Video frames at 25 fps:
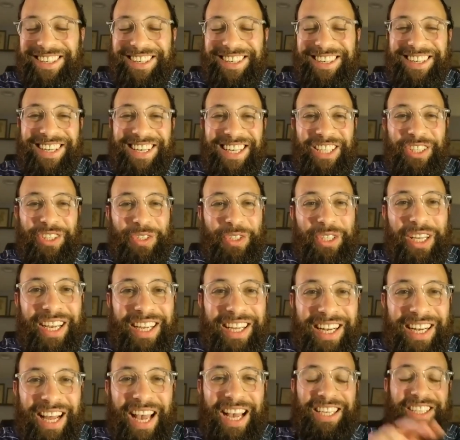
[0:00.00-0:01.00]
in
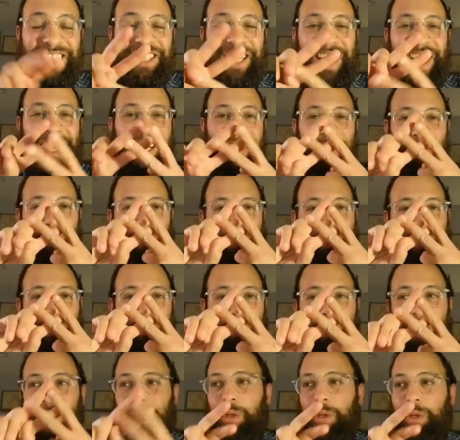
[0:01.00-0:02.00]
hashtag Corona
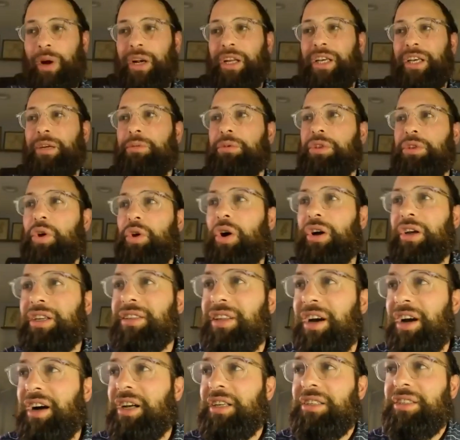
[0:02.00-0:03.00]
2020. He was talking
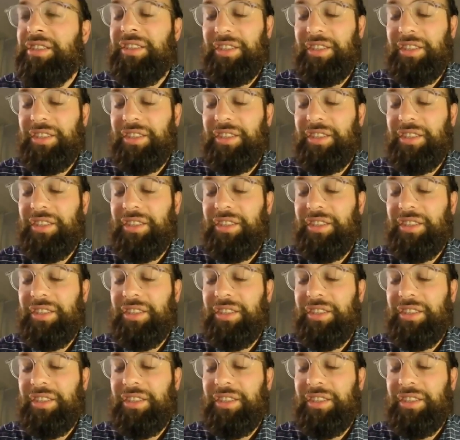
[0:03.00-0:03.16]
to us.